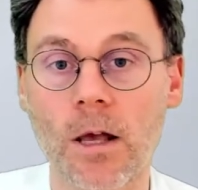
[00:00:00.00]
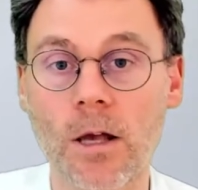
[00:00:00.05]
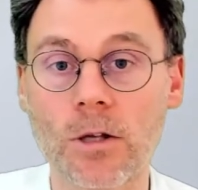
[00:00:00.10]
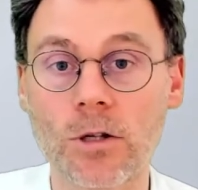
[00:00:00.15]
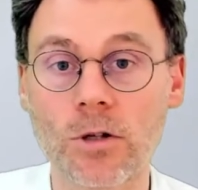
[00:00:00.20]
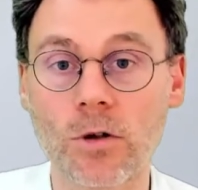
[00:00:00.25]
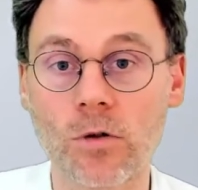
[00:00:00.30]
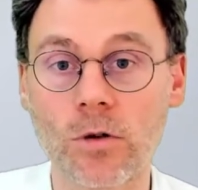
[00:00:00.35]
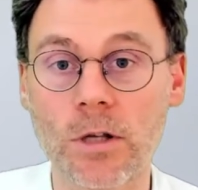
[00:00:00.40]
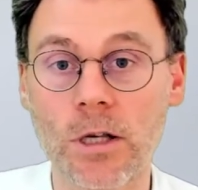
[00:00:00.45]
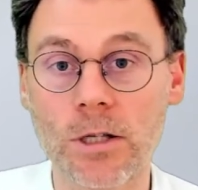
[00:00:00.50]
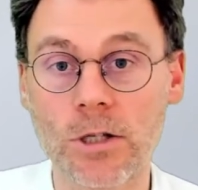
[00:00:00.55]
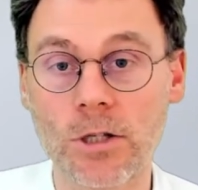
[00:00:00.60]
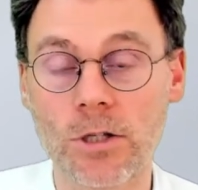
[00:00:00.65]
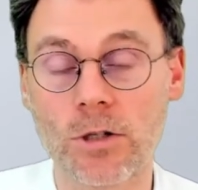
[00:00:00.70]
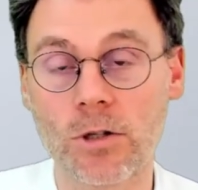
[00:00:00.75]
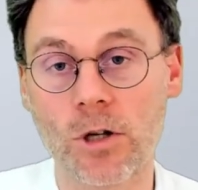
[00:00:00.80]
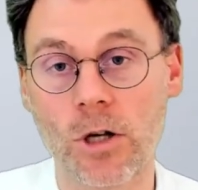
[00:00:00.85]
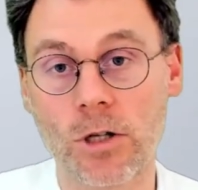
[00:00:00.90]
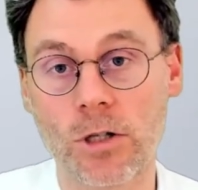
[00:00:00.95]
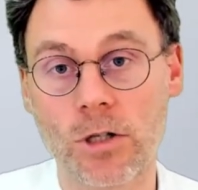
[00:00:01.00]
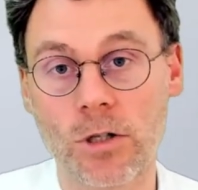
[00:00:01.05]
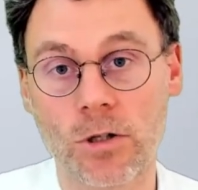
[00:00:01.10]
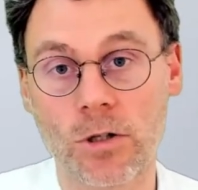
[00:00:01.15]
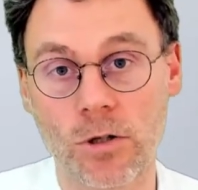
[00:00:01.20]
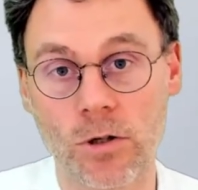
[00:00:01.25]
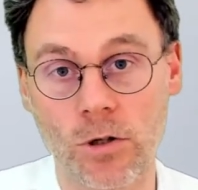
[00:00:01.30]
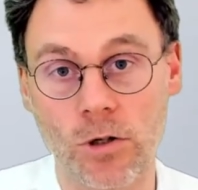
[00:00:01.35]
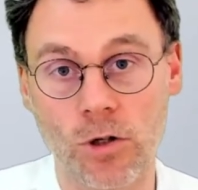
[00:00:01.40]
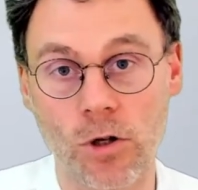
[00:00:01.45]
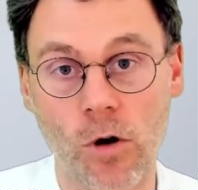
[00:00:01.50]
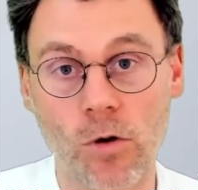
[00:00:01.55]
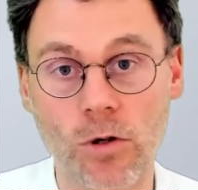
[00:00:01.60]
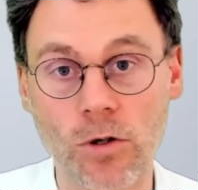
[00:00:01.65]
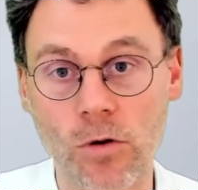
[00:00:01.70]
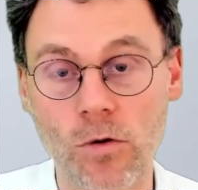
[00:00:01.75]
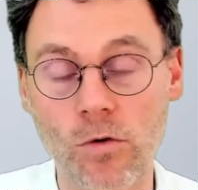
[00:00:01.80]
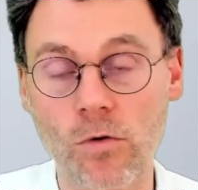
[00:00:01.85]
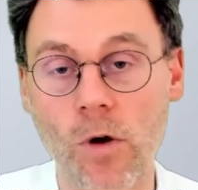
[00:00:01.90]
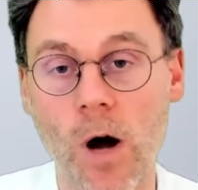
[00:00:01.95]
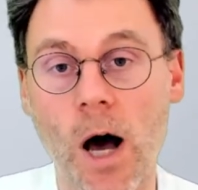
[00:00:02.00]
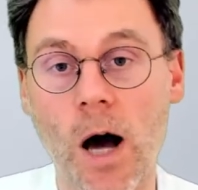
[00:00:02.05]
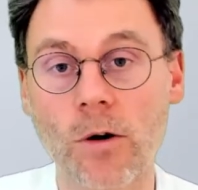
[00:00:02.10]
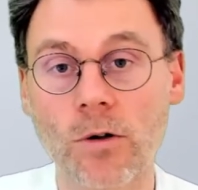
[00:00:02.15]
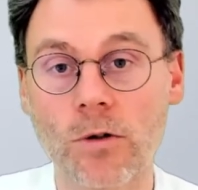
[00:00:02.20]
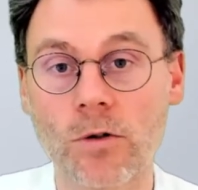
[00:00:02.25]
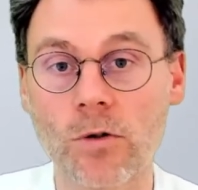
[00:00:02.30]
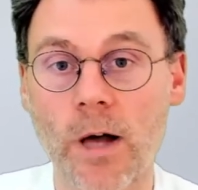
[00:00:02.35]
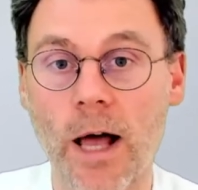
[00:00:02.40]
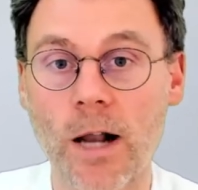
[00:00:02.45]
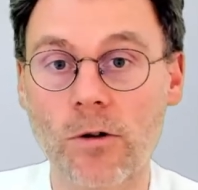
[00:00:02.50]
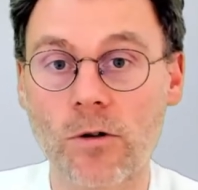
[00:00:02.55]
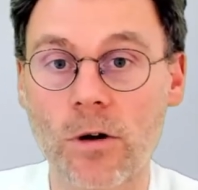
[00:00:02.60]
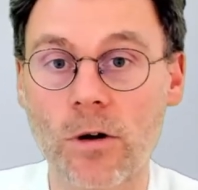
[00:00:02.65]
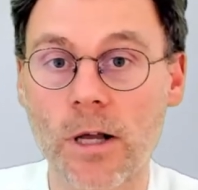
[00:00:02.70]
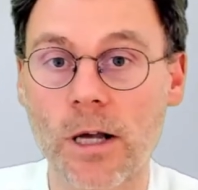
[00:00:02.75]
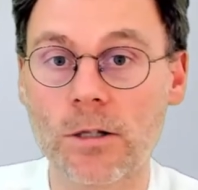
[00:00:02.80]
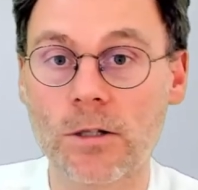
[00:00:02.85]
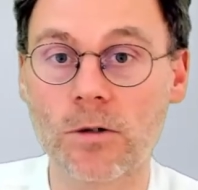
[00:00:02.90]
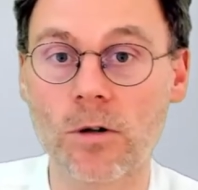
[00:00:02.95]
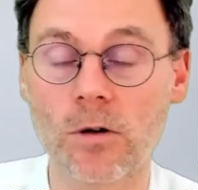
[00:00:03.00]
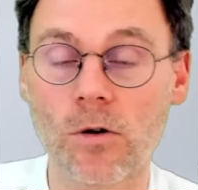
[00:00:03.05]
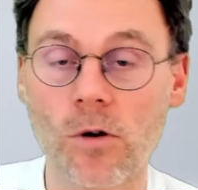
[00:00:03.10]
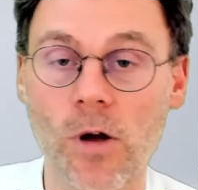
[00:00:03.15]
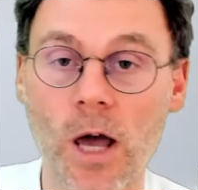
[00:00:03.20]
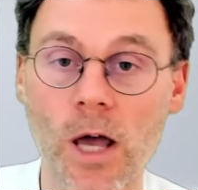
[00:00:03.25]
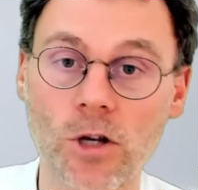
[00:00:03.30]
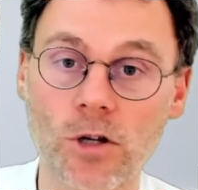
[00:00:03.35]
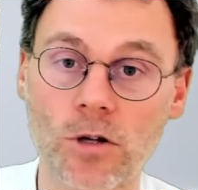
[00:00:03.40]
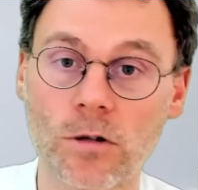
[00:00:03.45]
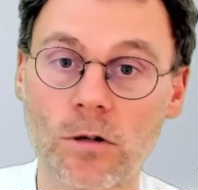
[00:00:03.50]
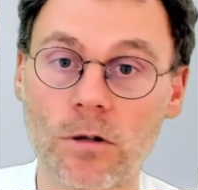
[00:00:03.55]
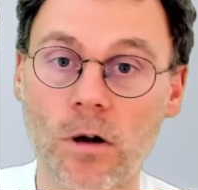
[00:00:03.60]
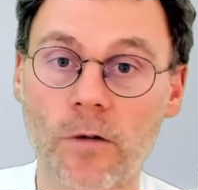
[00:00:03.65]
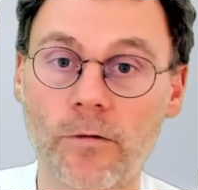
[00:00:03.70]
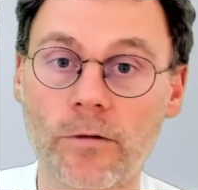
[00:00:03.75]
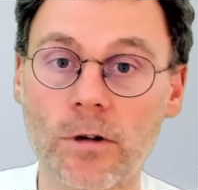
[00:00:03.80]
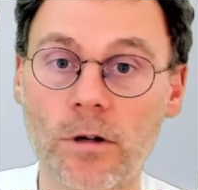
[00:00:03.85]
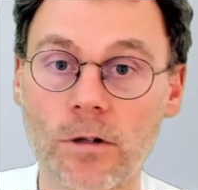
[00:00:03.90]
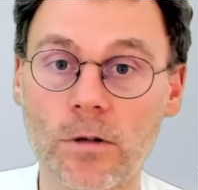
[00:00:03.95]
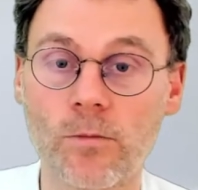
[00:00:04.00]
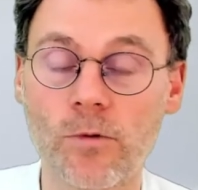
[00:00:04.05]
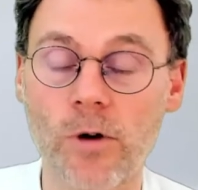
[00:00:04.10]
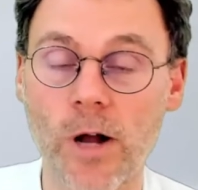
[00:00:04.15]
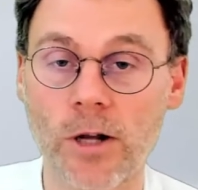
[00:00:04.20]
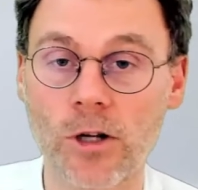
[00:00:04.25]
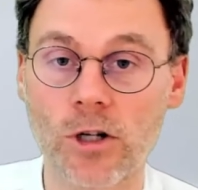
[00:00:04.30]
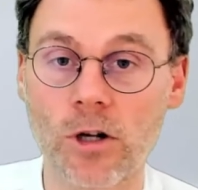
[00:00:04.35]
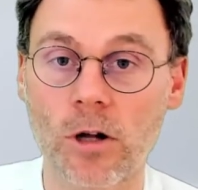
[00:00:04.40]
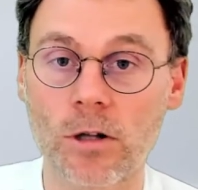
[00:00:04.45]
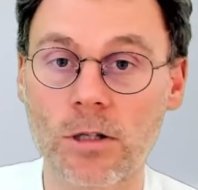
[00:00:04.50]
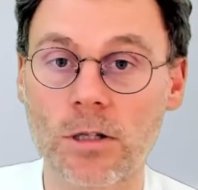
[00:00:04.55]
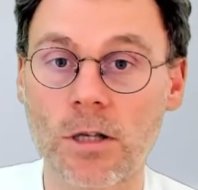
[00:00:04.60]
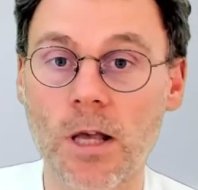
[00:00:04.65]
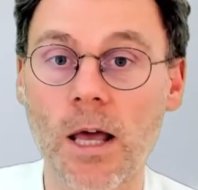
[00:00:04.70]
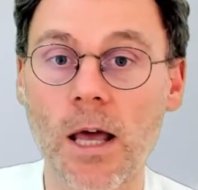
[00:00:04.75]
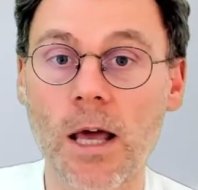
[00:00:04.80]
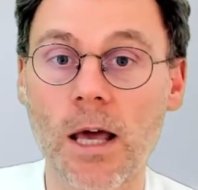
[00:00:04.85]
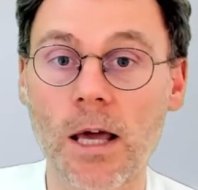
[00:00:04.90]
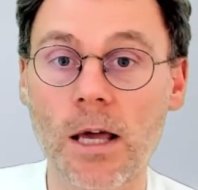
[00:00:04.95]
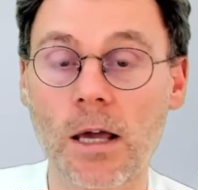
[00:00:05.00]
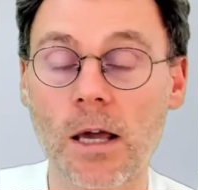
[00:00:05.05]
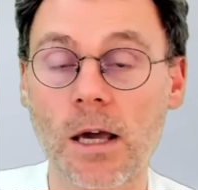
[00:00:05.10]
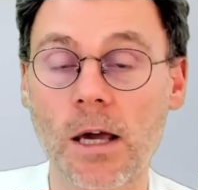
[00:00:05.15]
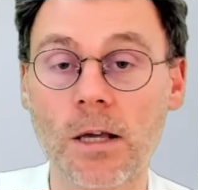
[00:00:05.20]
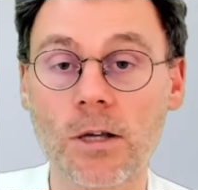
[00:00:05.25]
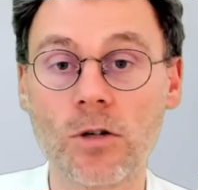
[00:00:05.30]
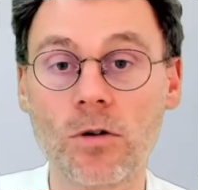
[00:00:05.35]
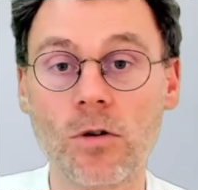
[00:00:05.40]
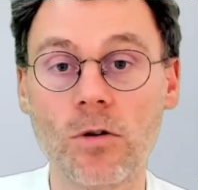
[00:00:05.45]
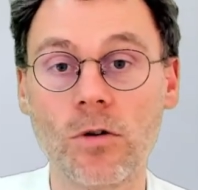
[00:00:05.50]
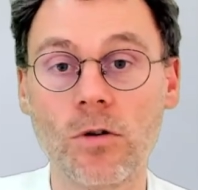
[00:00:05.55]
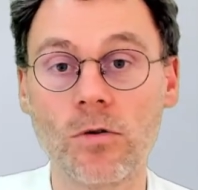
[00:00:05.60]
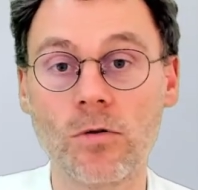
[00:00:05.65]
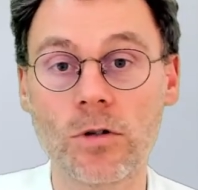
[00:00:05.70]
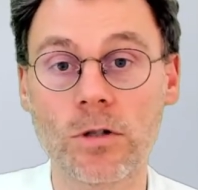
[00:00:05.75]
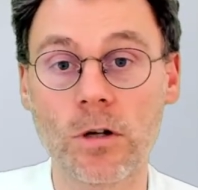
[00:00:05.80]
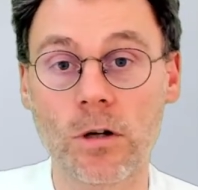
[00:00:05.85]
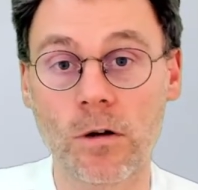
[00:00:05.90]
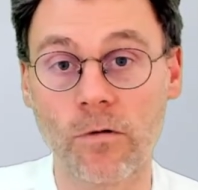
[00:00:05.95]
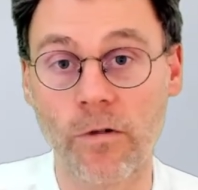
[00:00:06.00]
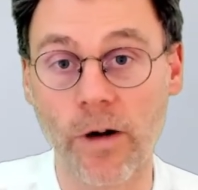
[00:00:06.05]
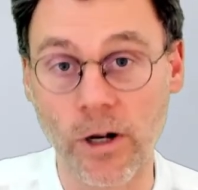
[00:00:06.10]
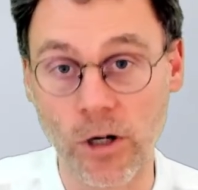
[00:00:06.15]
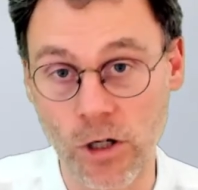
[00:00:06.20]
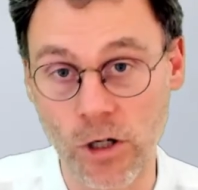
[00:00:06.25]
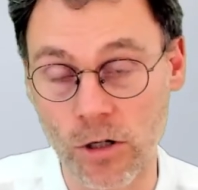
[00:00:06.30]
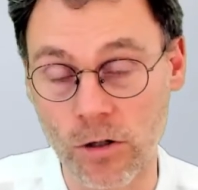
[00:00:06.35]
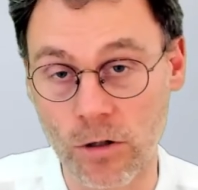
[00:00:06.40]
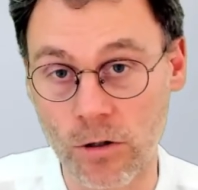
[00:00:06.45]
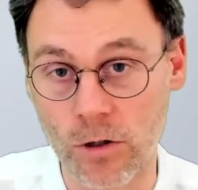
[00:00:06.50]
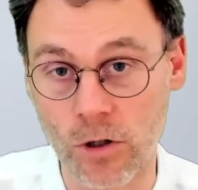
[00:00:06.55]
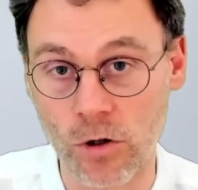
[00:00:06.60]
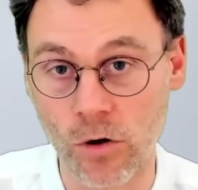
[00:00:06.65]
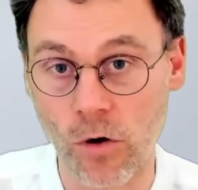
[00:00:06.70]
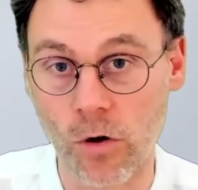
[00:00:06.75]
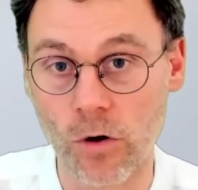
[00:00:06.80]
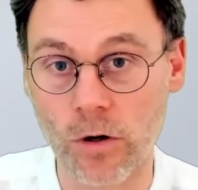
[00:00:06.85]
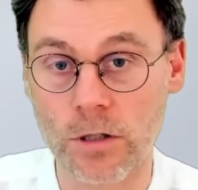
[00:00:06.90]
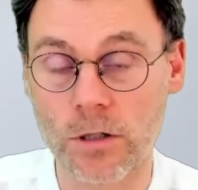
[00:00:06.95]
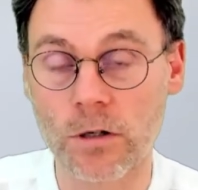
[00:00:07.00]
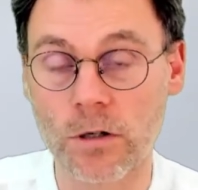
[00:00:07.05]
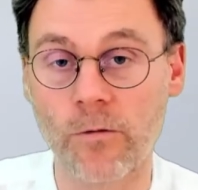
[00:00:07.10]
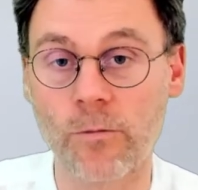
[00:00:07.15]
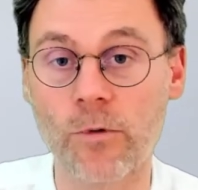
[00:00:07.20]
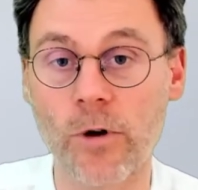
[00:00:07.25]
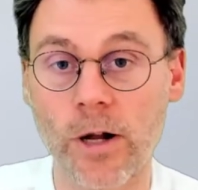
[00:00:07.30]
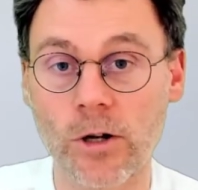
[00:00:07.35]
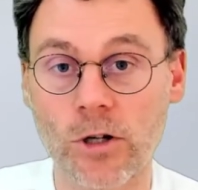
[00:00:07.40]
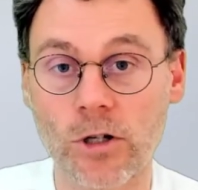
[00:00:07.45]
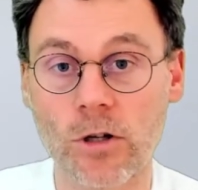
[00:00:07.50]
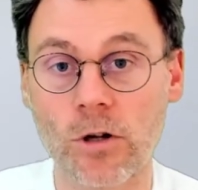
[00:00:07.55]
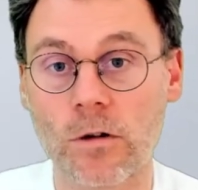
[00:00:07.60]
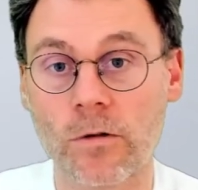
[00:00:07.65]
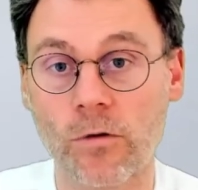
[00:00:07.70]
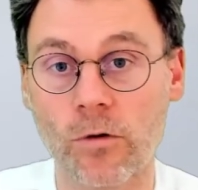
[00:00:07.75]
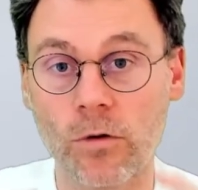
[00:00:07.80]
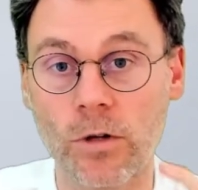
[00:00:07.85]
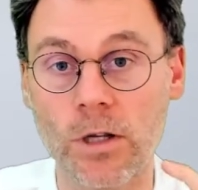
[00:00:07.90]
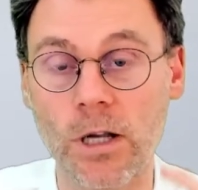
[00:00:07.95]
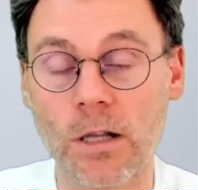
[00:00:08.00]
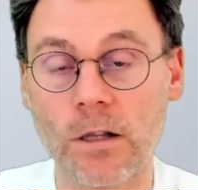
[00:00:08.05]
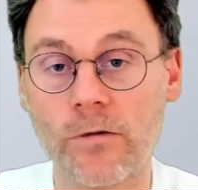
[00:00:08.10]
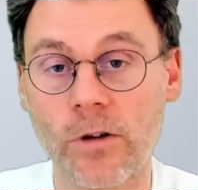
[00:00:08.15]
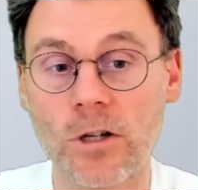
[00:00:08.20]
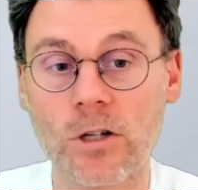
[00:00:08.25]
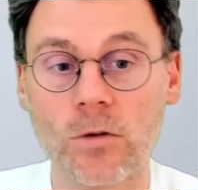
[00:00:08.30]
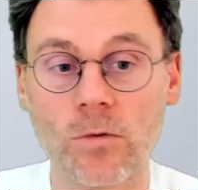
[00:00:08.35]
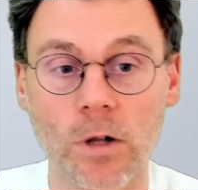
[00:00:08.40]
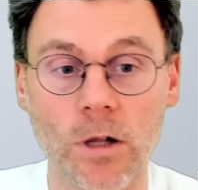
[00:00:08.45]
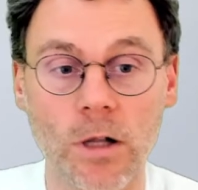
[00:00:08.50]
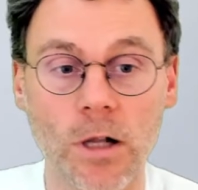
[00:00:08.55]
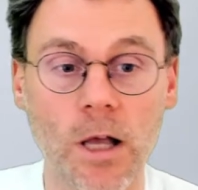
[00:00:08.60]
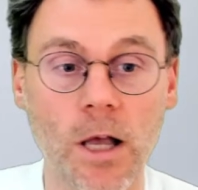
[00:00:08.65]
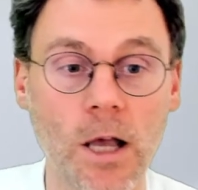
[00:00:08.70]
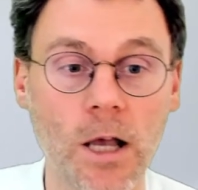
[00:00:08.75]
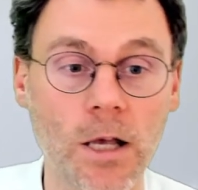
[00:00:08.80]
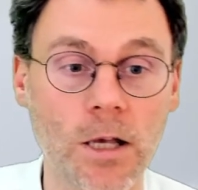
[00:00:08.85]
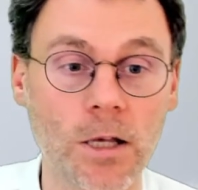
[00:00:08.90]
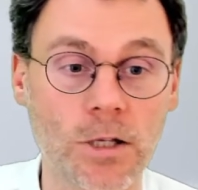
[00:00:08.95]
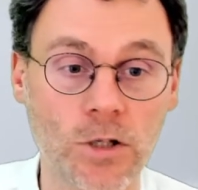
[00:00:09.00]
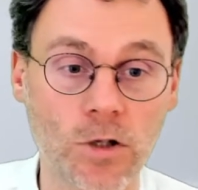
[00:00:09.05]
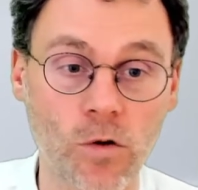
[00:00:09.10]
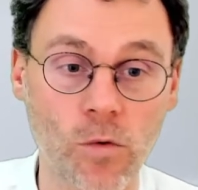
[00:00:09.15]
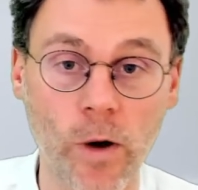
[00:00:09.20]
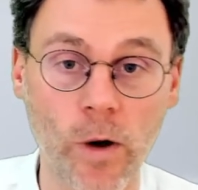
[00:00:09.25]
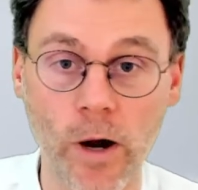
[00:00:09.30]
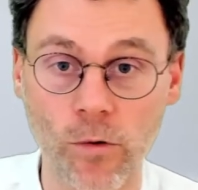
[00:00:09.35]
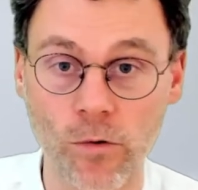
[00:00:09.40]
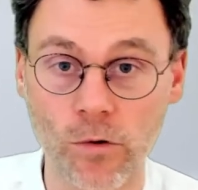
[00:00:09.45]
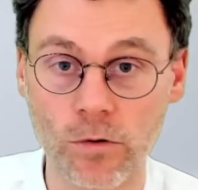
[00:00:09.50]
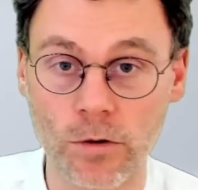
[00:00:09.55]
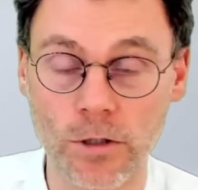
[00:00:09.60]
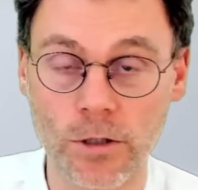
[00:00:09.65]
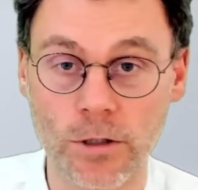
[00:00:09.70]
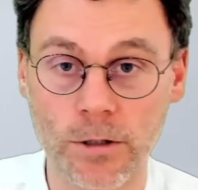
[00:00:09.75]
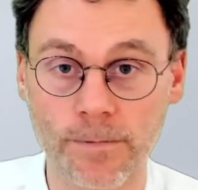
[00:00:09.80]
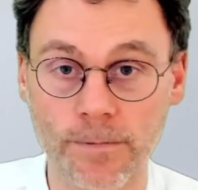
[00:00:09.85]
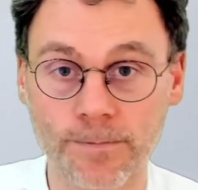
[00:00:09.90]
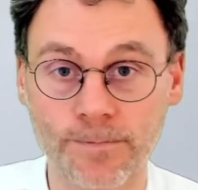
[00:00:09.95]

So this just shows you how to calculate the location of the branch cut in case you use the conventional choice of branch cut for the individual square roots.